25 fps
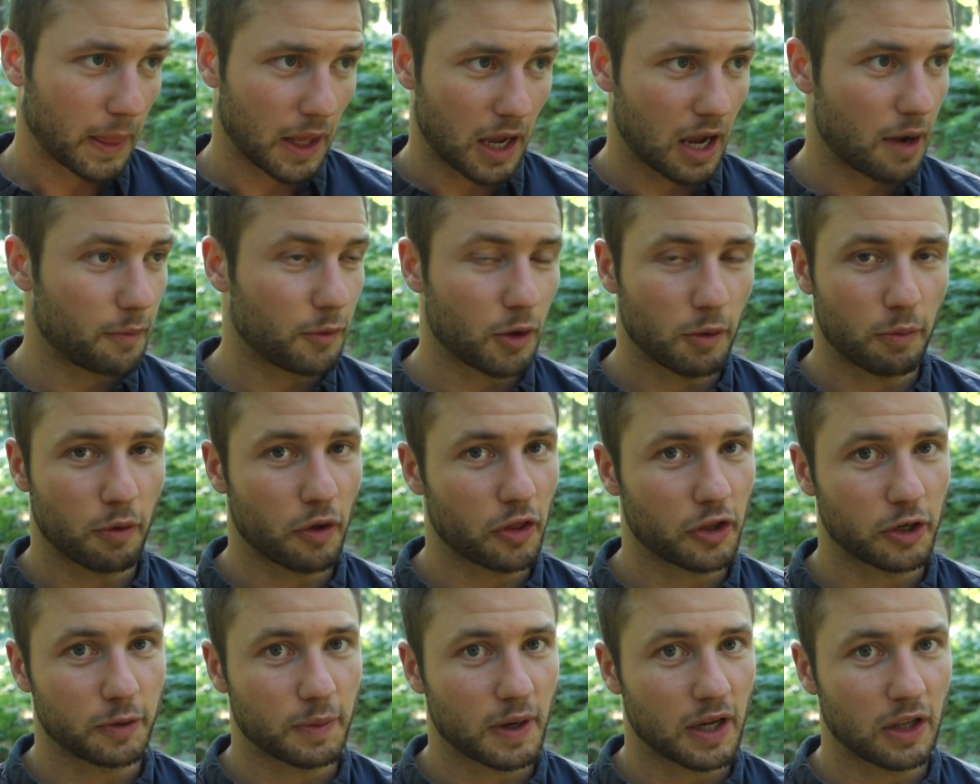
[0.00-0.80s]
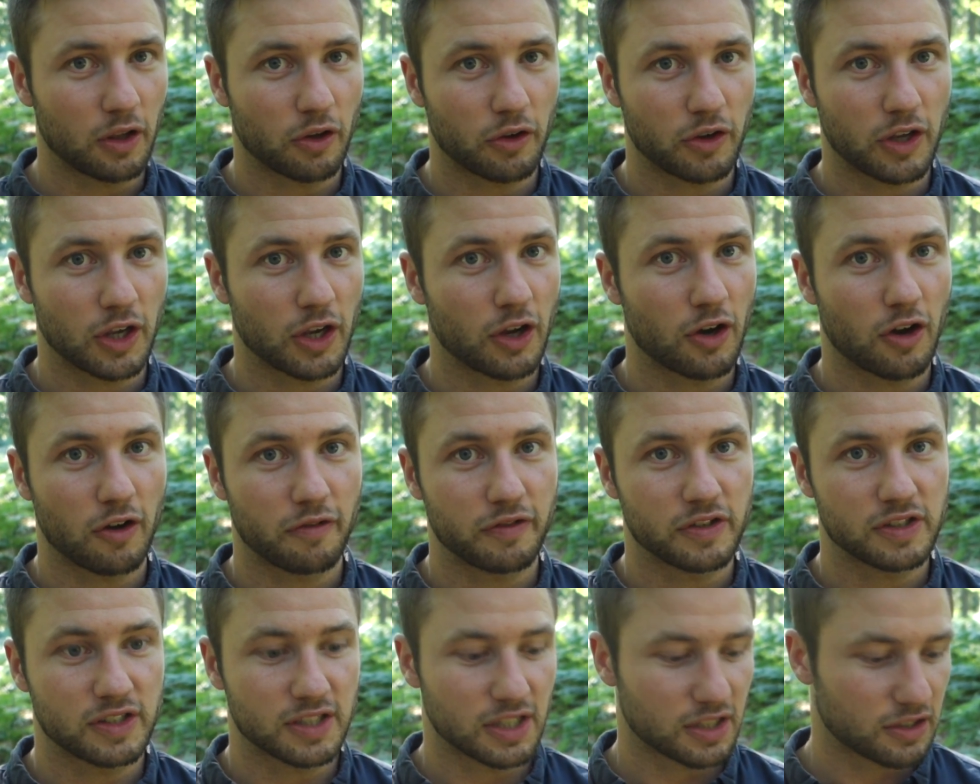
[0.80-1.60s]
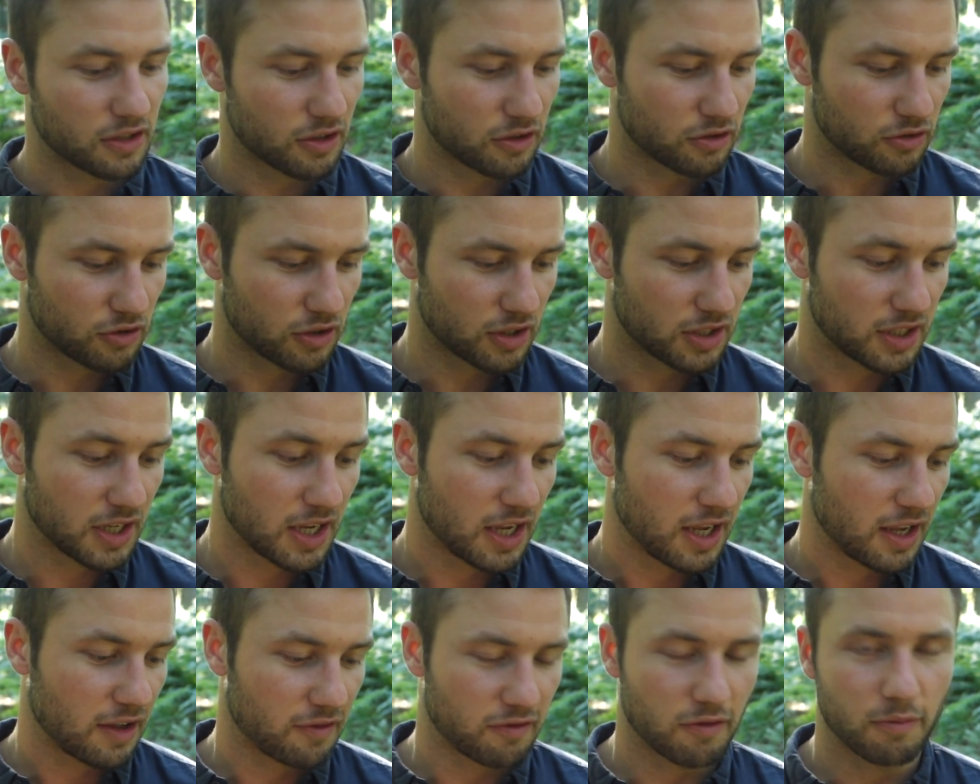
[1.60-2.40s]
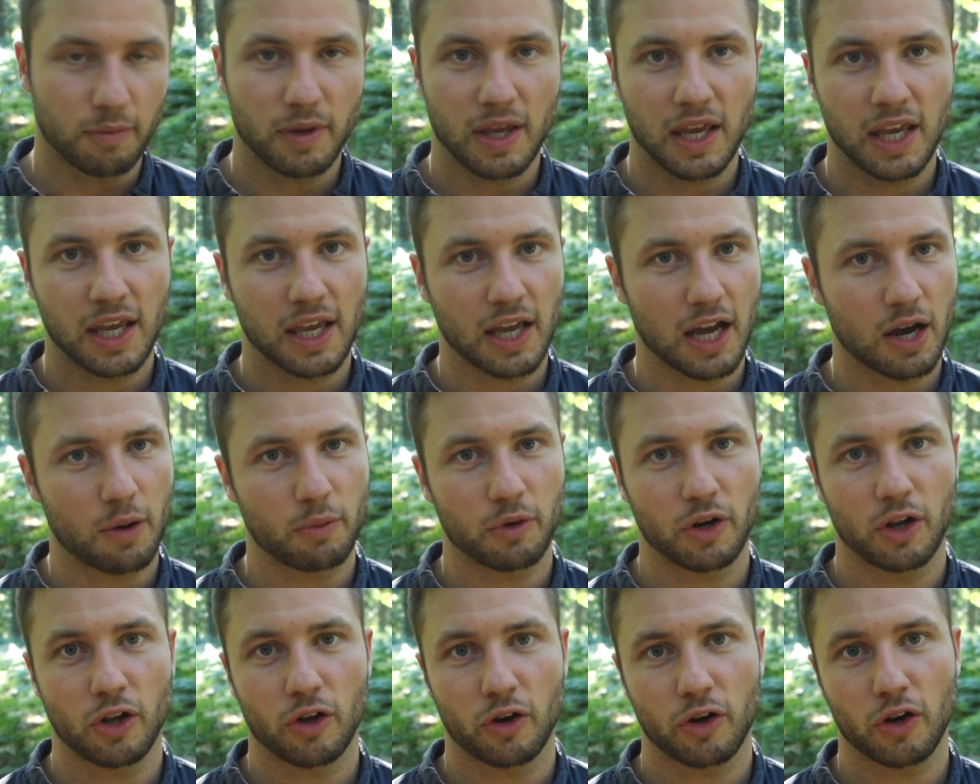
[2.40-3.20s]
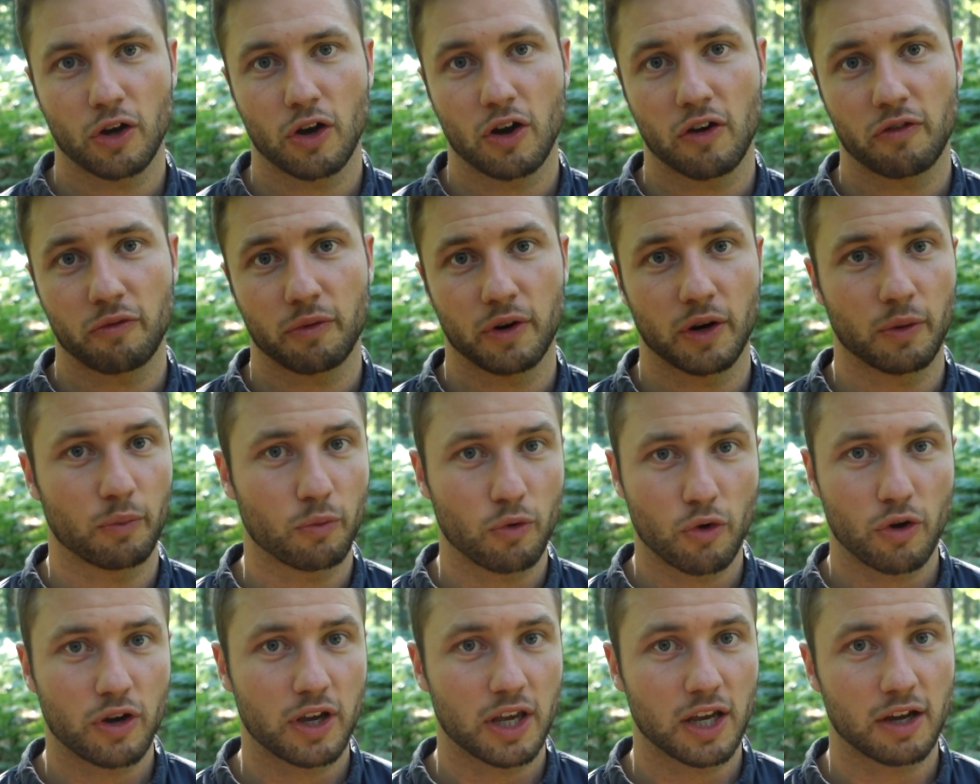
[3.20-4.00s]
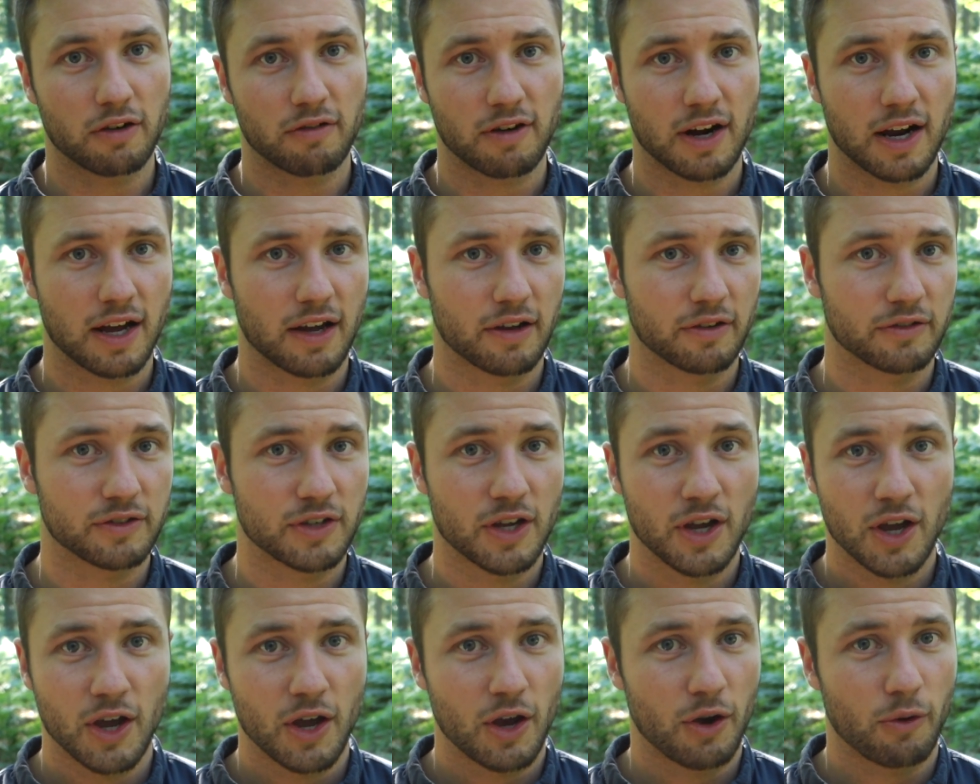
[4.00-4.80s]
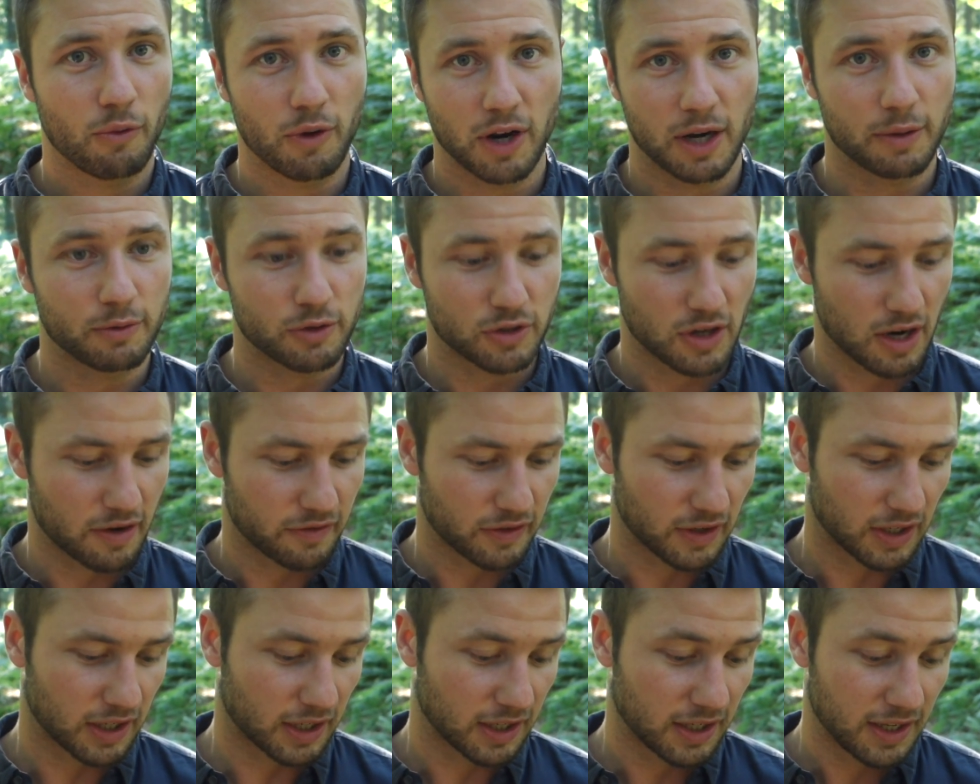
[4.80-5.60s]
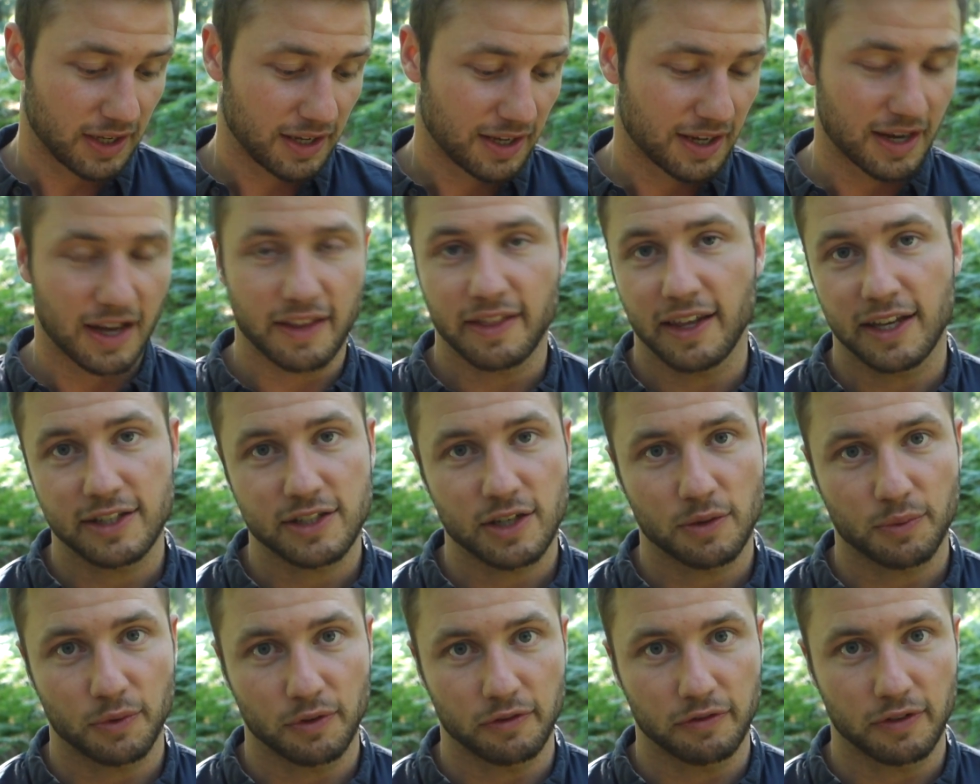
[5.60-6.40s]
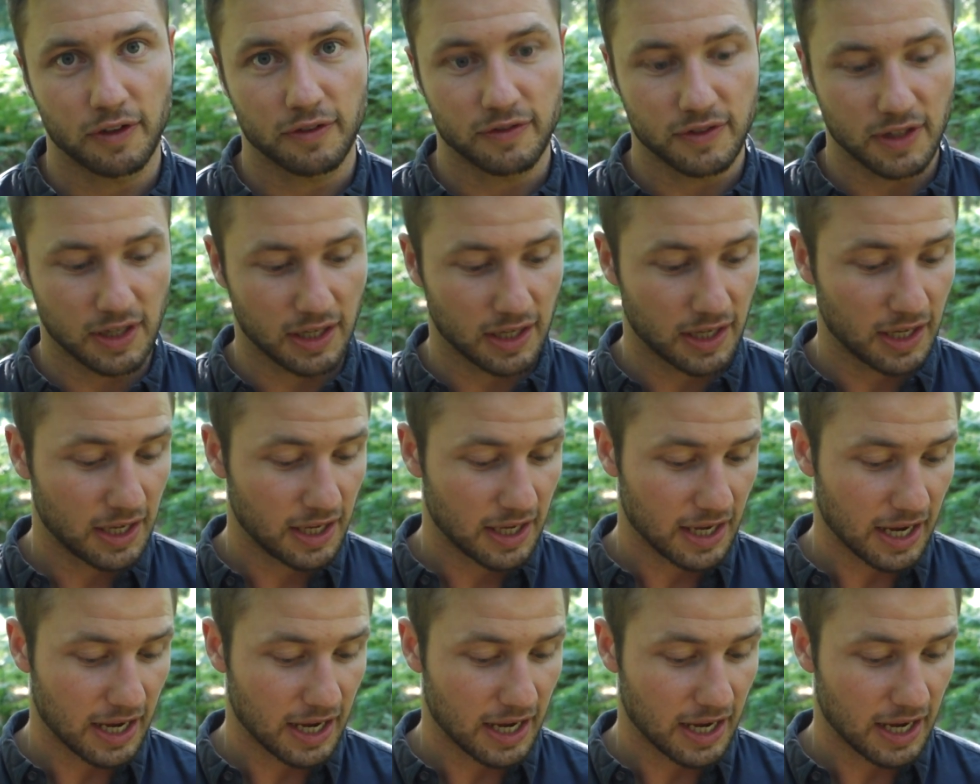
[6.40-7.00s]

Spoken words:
I'm not bothered about locking it off at 600. For me, I want to lock it off when I'm walking around, when I'm traveling, and that's at 150.